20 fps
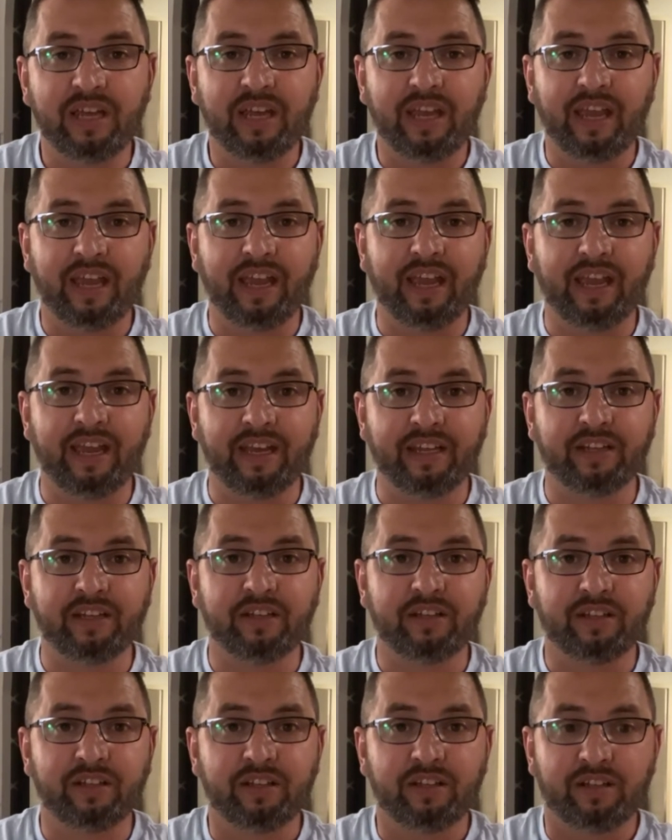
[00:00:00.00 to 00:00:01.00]
And
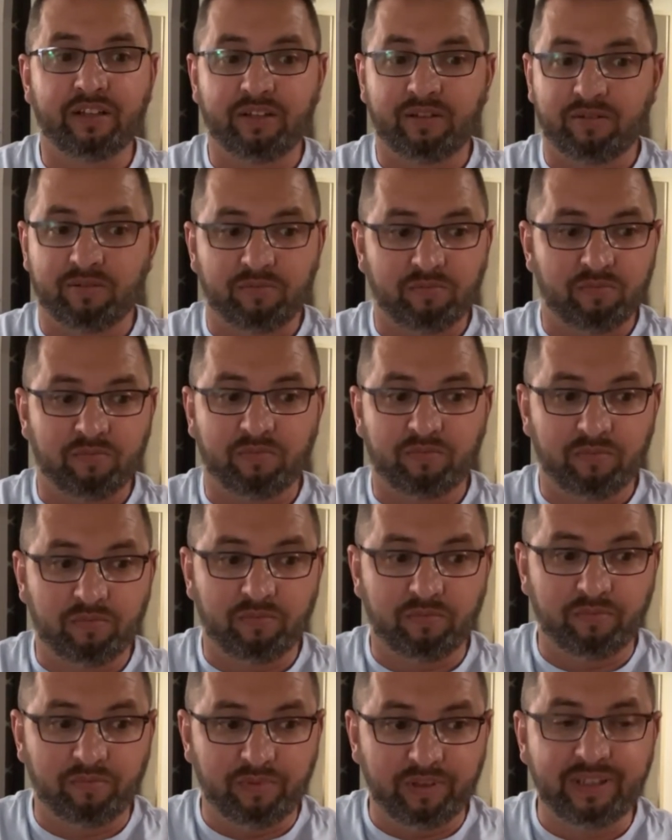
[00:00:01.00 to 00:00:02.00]

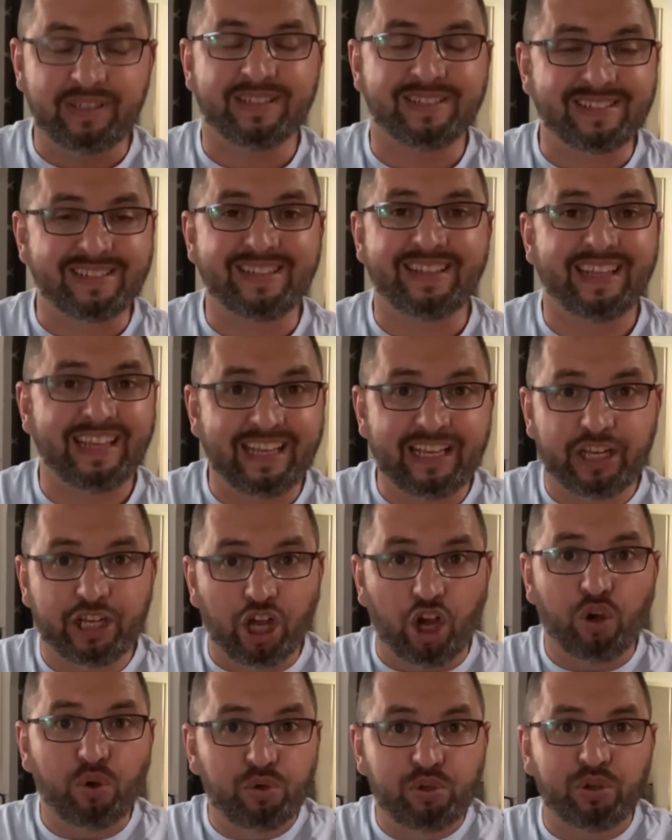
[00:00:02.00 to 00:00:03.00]
it's the
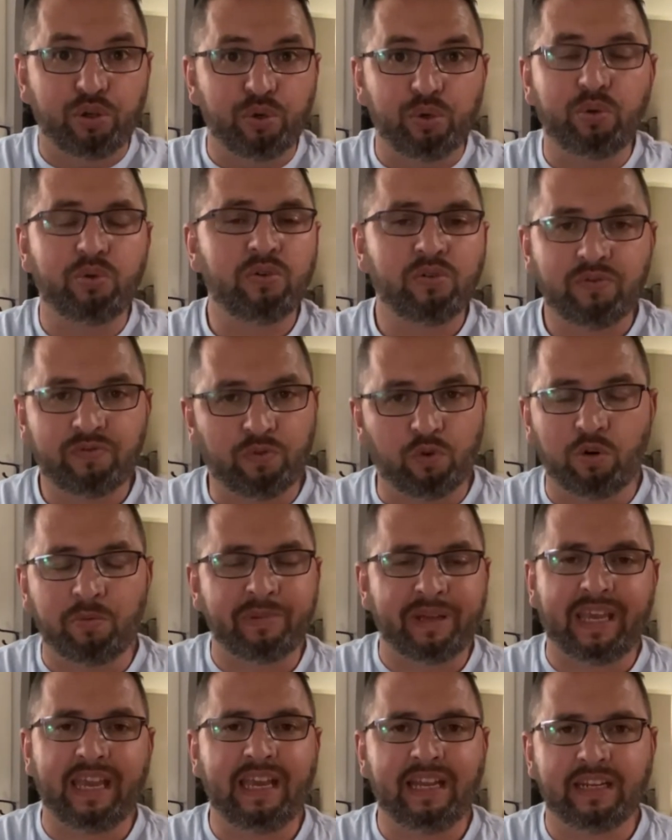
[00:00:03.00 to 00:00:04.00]
go-to for
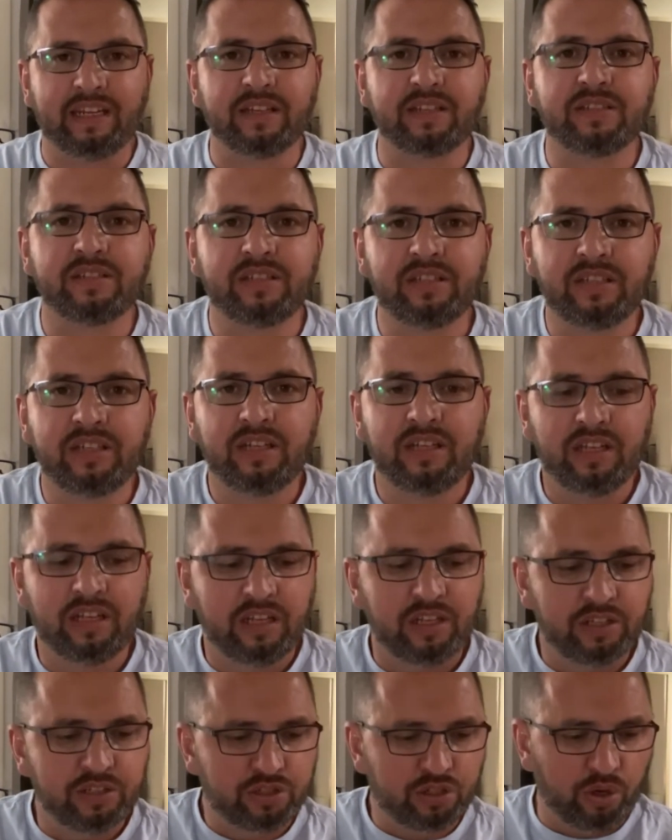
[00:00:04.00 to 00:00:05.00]
mechanics.
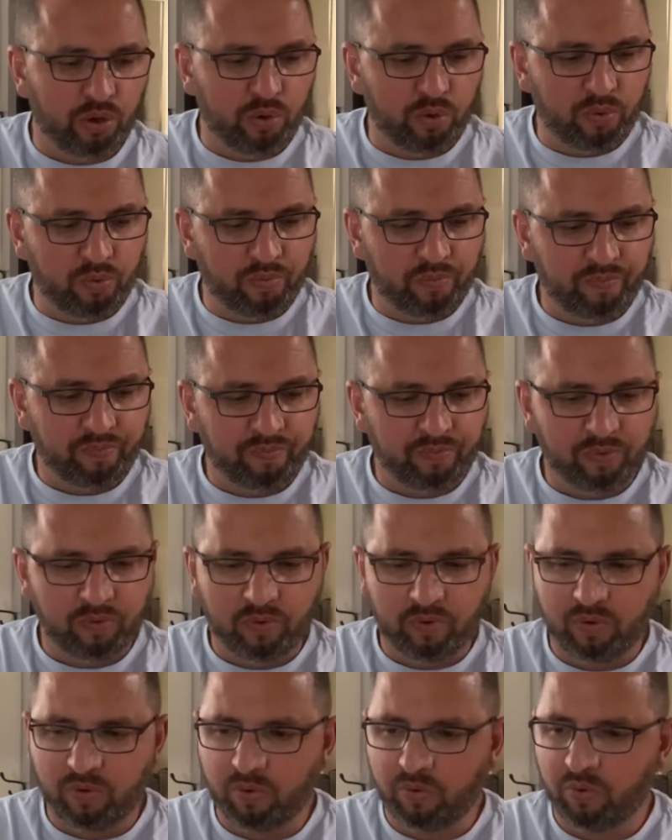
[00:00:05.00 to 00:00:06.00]
So
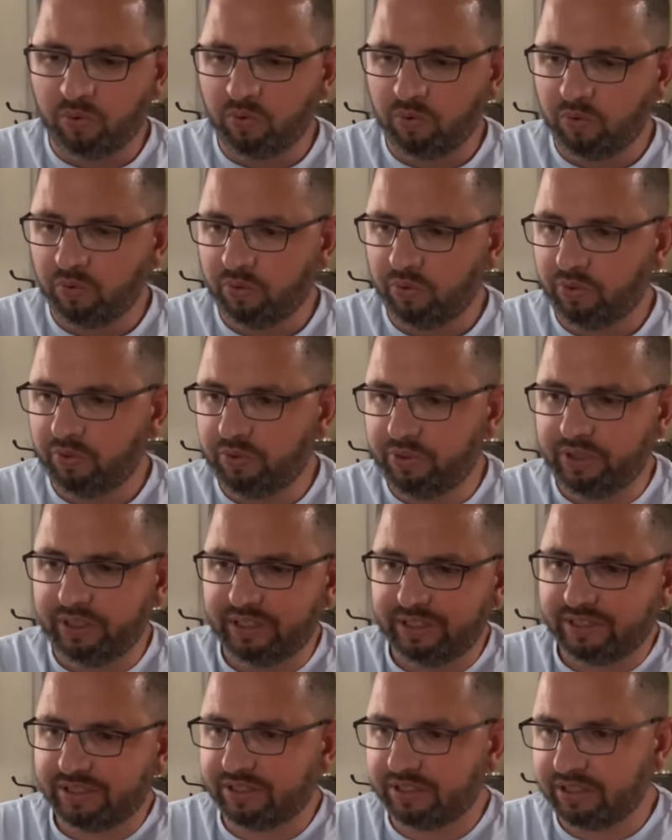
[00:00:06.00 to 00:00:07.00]

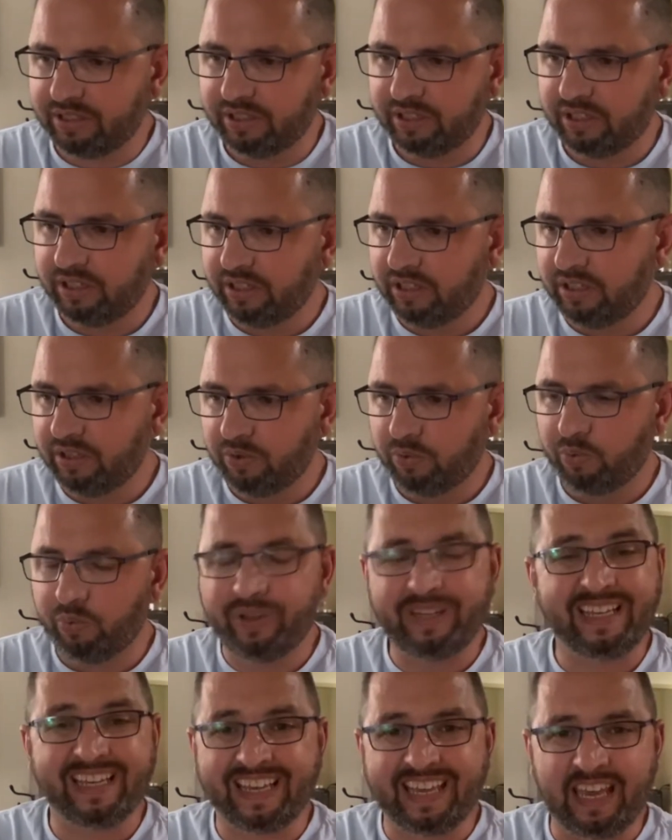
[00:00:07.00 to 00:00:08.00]
this, when
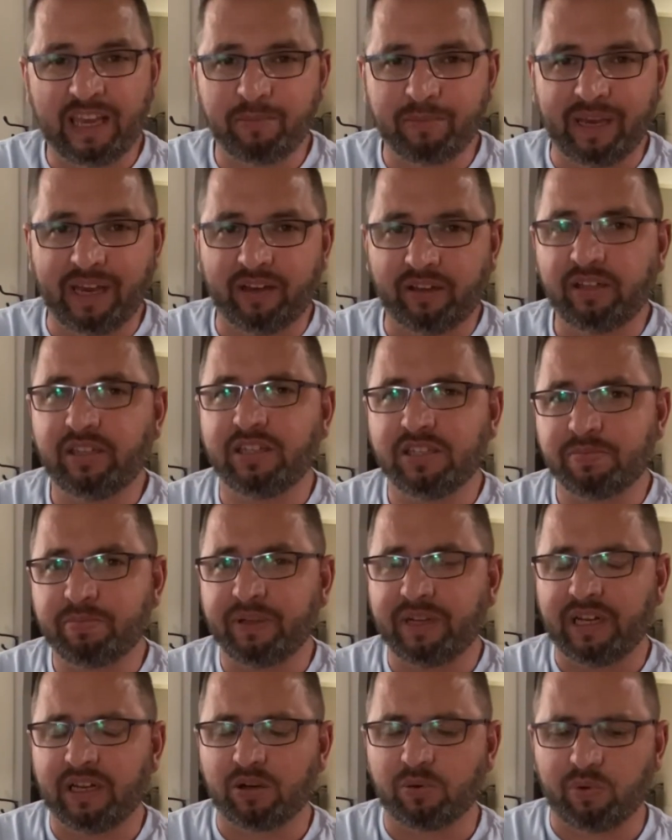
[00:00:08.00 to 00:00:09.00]
it came out, and it's been
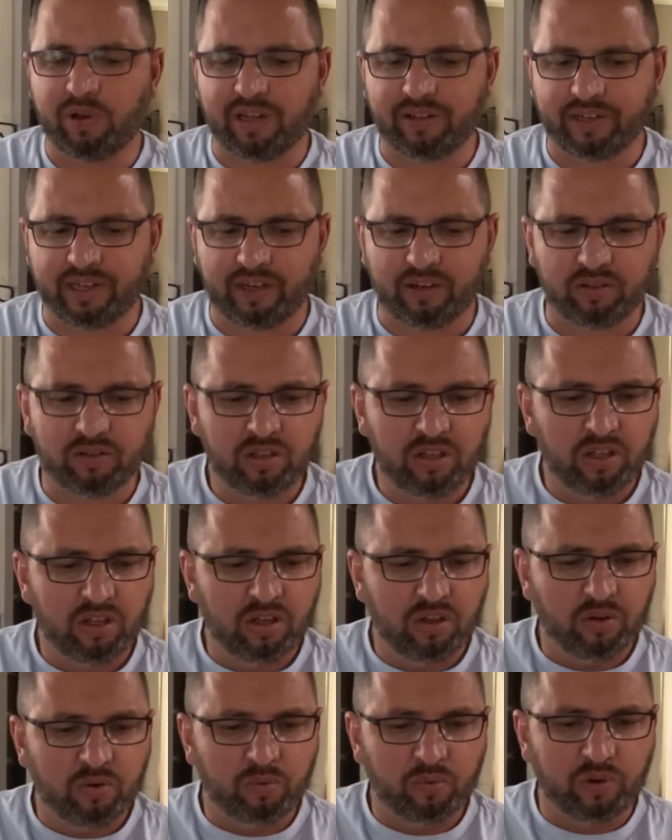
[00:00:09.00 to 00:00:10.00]
out a while now,
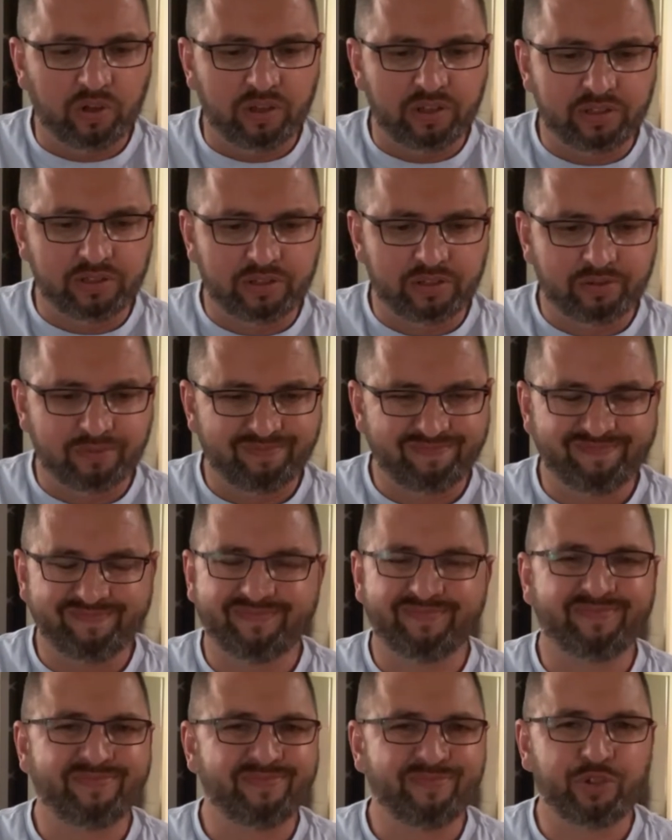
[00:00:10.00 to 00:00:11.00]
was
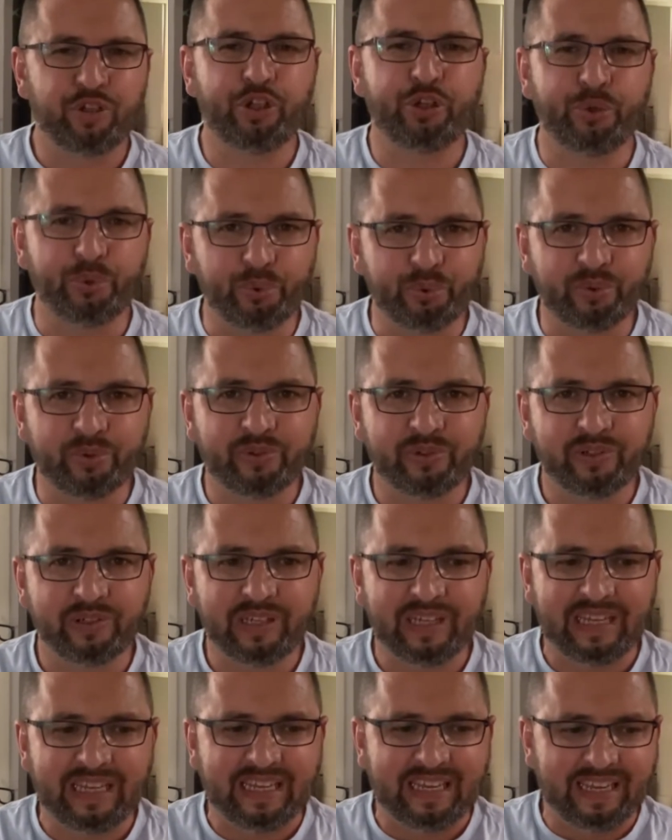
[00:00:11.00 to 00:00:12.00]
new.
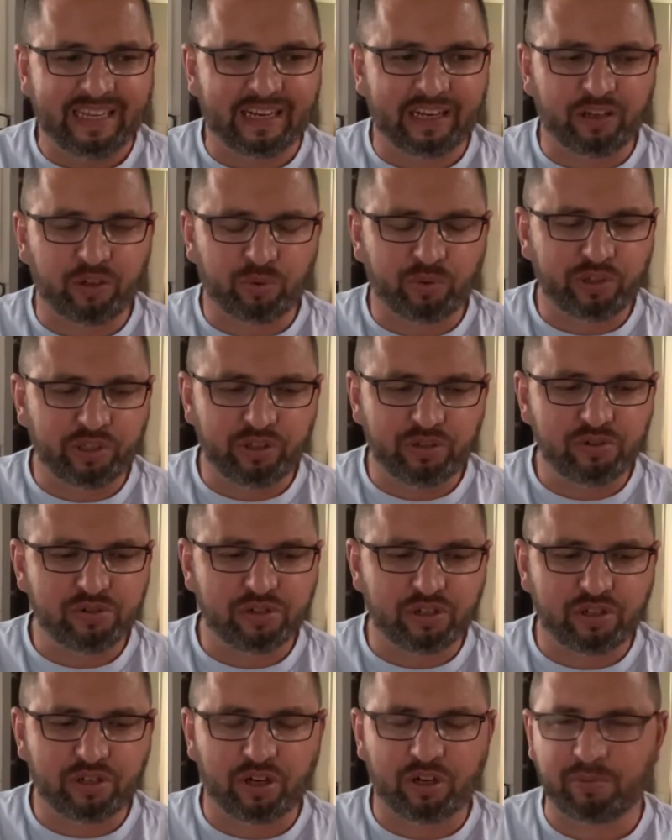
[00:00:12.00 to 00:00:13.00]
And I don't want to use the
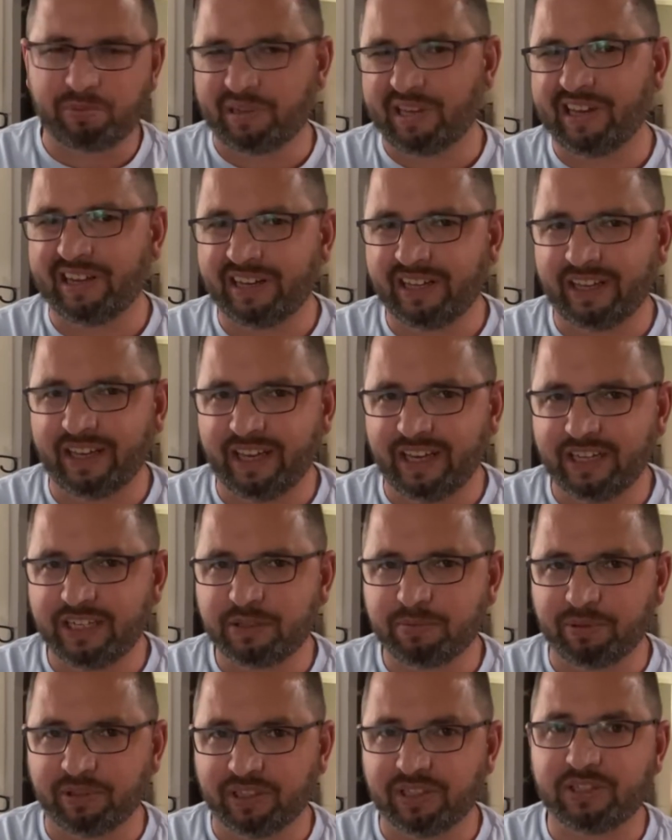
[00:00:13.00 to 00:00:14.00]
term cutting edge,
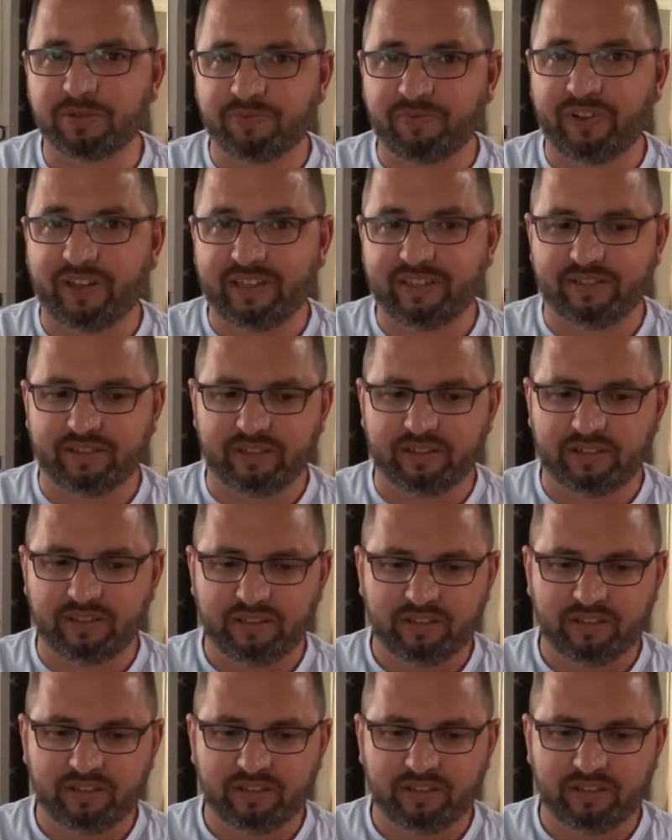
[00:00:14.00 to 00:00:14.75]
but let's face it,